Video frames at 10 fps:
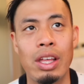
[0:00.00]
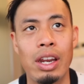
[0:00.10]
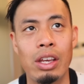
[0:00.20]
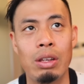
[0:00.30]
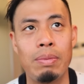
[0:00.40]

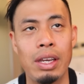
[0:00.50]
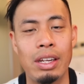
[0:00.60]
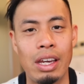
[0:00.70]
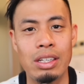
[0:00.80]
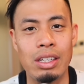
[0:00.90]
that it could be
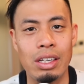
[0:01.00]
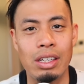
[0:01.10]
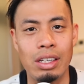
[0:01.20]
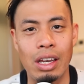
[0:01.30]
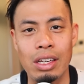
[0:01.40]

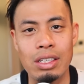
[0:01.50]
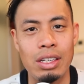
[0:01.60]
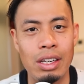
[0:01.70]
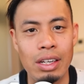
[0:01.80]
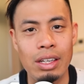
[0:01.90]

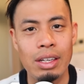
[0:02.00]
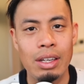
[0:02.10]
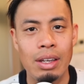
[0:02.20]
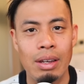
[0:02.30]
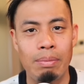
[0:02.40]
1919
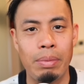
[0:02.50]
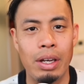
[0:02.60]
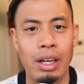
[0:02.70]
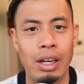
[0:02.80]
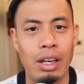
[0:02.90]

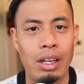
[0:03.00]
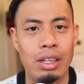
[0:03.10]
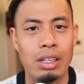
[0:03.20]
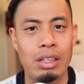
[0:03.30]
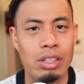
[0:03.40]
but
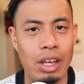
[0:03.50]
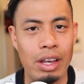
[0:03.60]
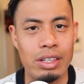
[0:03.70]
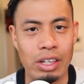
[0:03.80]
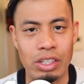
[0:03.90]

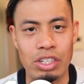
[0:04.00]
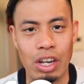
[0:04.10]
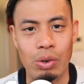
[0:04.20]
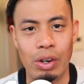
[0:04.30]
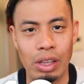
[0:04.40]
today is actually oh.
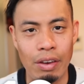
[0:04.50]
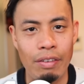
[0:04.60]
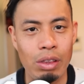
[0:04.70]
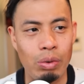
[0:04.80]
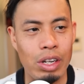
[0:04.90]
January
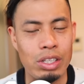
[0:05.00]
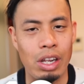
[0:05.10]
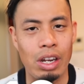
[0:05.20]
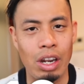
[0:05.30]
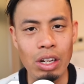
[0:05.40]
11th. We
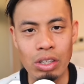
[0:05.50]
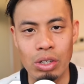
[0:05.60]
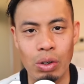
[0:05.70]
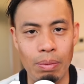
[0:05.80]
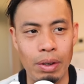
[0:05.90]
decided not to
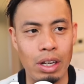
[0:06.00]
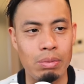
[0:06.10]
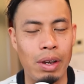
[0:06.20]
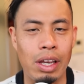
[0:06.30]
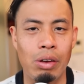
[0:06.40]
do it because
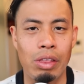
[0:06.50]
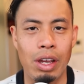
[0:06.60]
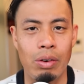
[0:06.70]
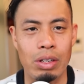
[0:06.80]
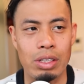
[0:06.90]
Maiko
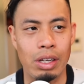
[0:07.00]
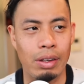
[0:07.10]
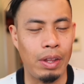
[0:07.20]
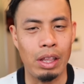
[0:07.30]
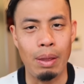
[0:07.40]
thought it was like
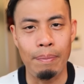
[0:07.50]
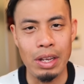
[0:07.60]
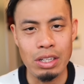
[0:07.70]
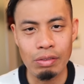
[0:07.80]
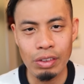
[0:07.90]
not the
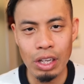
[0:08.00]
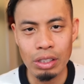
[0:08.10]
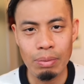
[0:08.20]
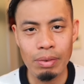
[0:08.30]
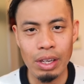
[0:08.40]
best of
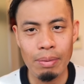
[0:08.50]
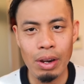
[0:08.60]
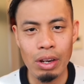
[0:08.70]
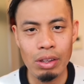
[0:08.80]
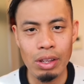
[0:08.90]
luck to get
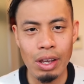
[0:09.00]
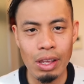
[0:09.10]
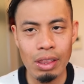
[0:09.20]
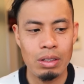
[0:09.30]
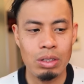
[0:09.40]
married on the
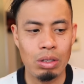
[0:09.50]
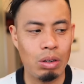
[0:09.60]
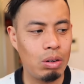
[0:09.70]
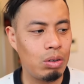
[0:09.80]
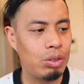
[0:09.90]
9th.
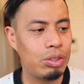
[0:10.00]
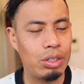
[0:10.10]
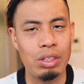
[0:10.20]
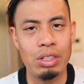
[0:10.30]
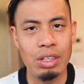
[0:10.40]
So
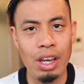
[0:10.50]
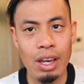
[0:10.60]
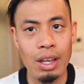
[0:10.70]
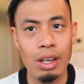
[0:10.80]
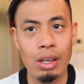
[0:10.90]

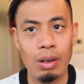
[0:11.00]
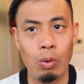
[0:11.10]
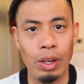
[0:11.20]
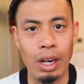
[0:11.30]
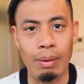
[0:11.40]
instead,
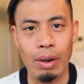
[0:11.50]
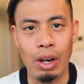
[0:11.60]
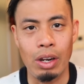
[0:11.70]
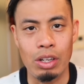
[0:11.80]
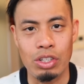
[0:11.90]
we're getting
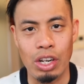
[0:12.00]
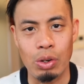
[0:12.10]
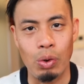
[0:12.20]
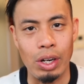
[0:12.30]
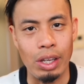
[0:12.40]
married on
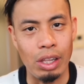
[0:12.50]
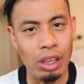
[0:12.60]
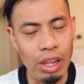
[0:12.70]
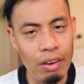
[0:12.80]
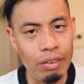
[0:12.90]
January
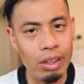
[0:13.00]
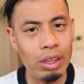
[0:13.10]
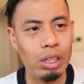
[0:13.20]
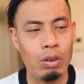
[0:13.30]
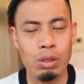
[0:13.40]

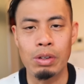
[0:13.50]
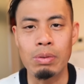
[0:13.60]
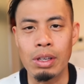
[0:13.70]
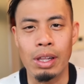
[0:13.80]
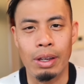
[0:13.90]
11th, which is supposed
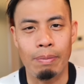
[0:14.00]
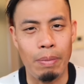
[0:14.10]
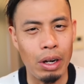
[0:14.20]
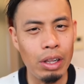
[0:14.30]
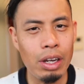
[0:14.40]
to be like
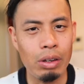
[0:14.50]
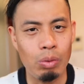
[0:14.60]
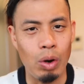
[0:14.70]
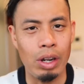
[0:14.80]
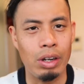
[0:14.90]
better luck,
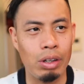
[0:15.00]
one